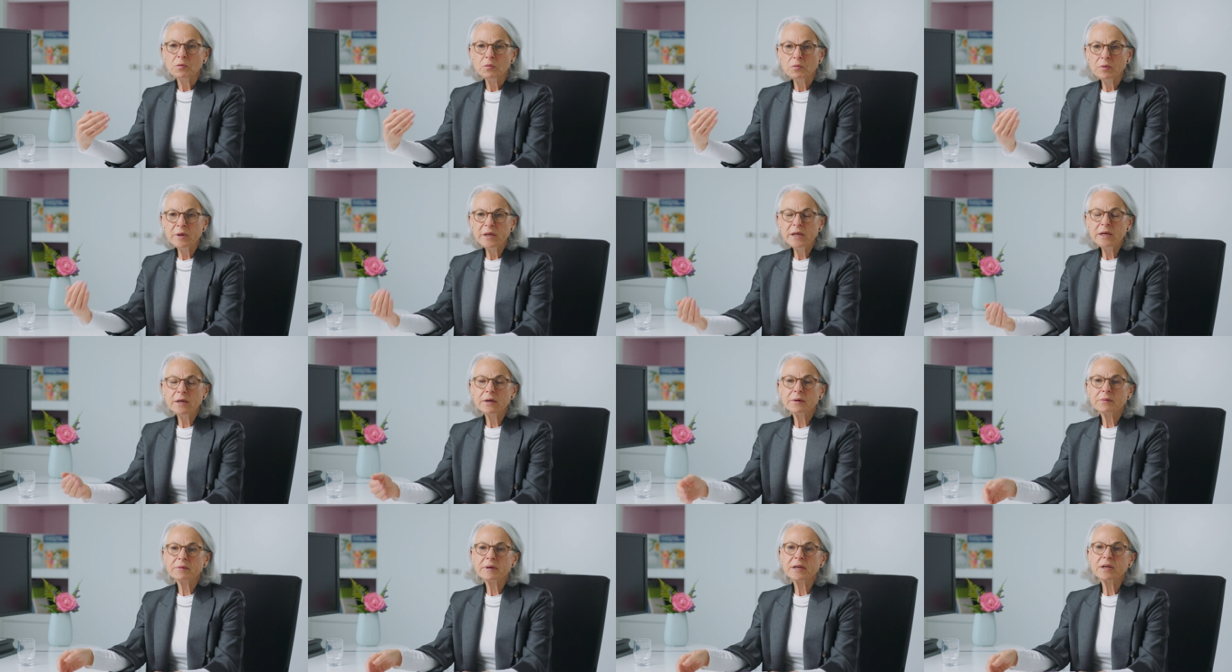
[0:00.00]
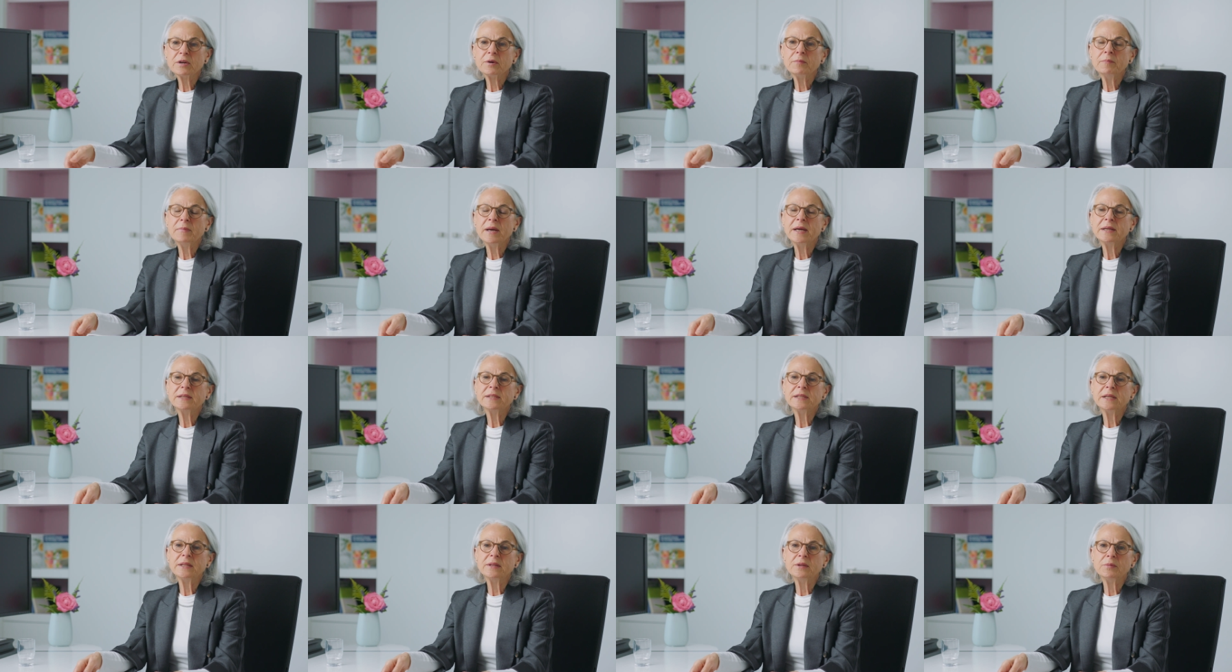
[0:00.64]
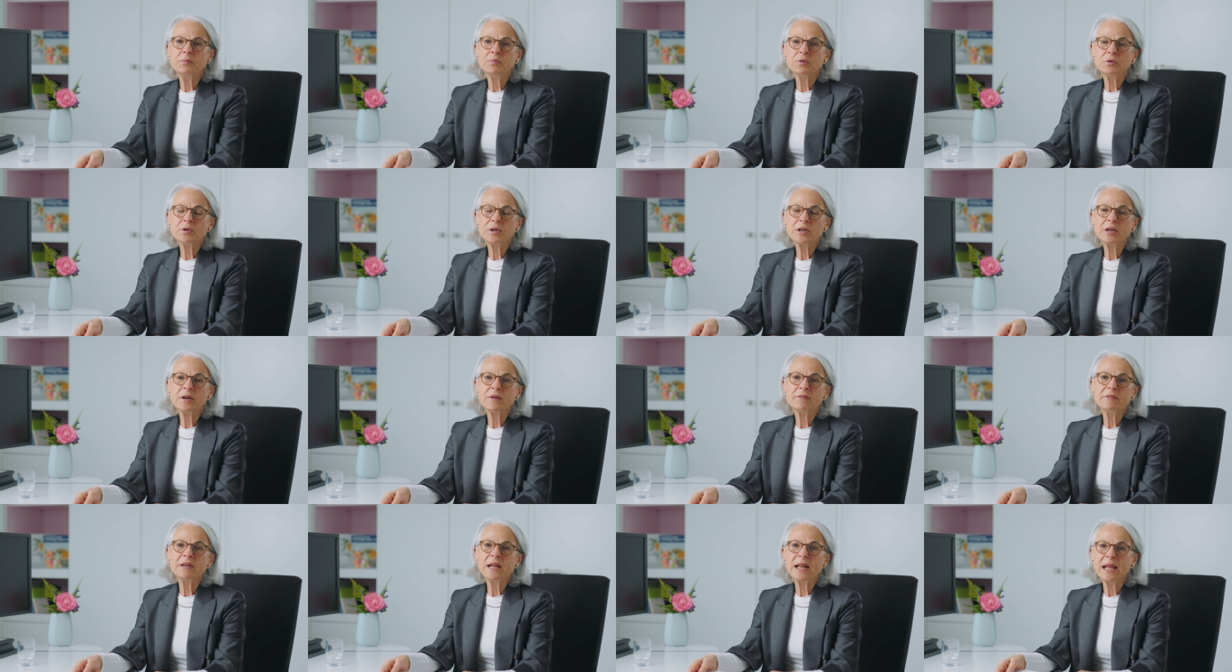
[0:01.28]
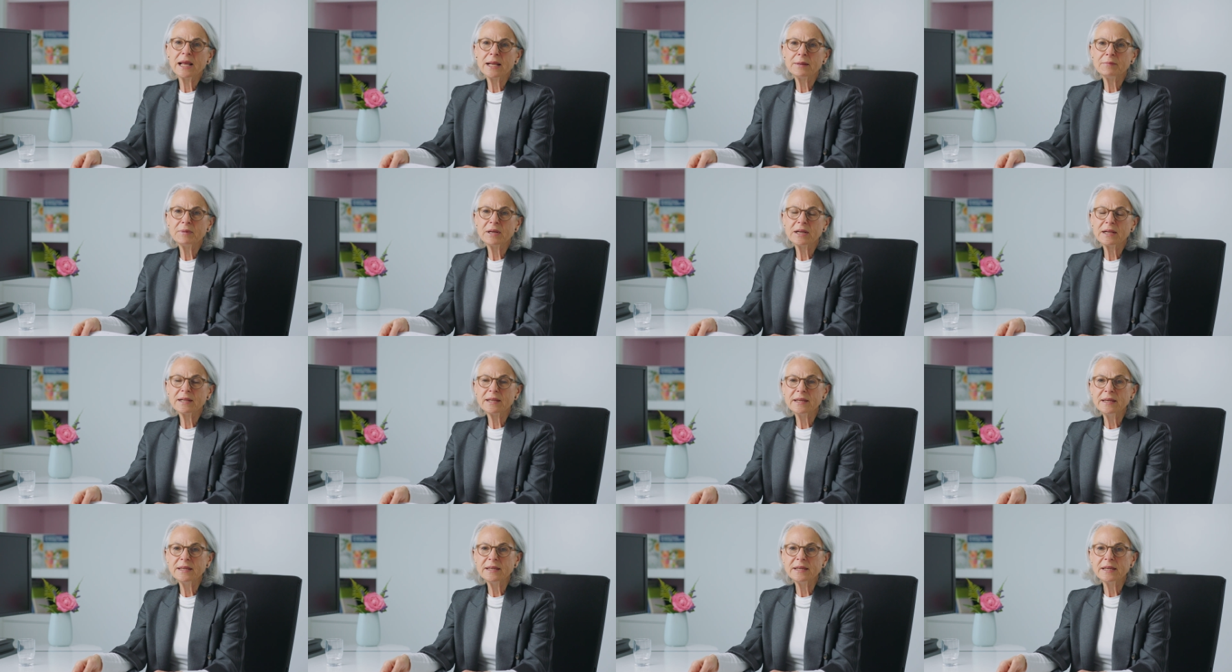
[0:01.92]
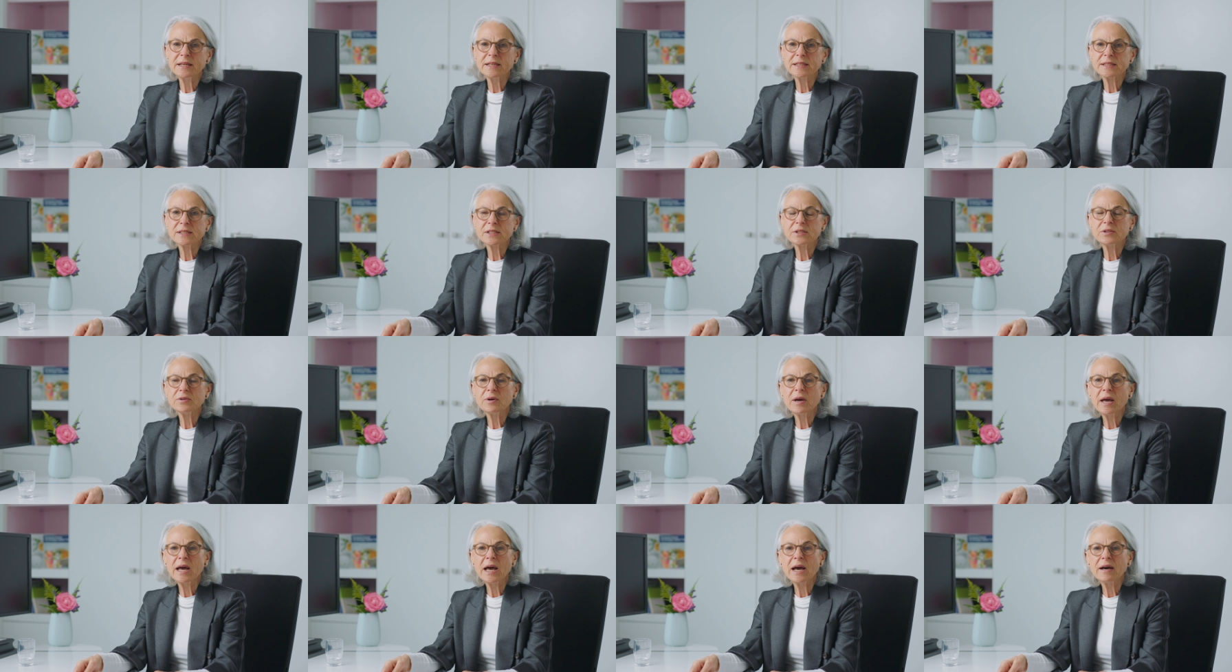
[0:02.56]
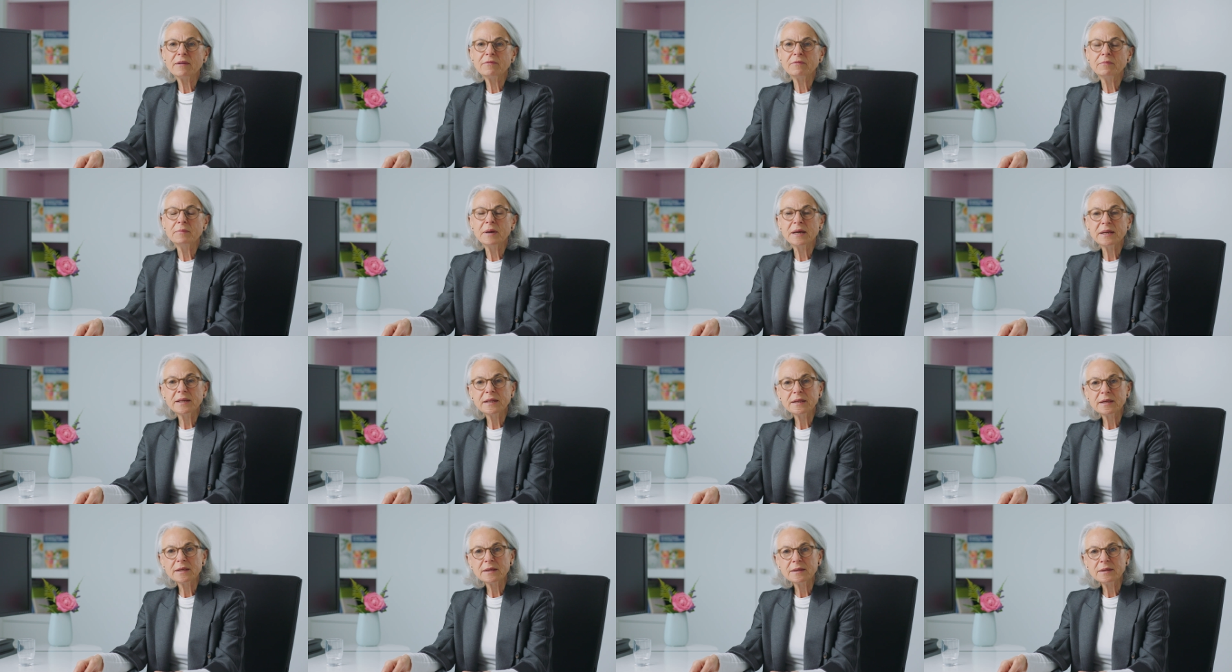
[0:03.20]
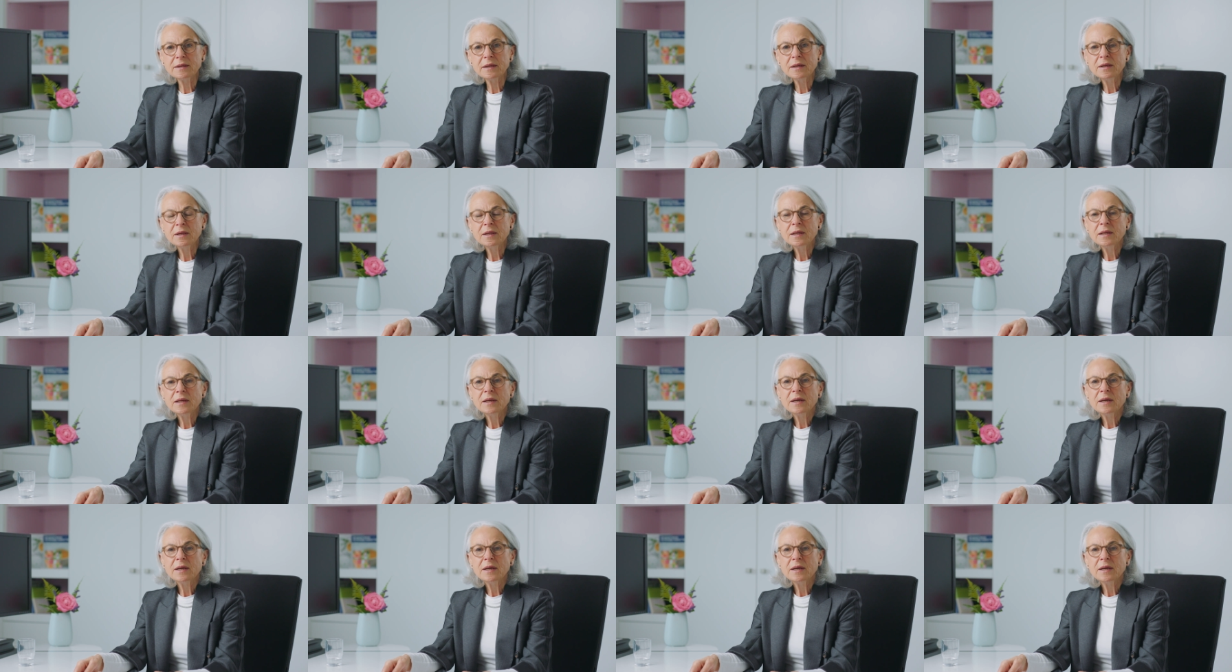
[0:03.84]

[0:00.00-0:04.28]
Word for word: We recommend in the Buchinger Wilhelmi clinics to have medical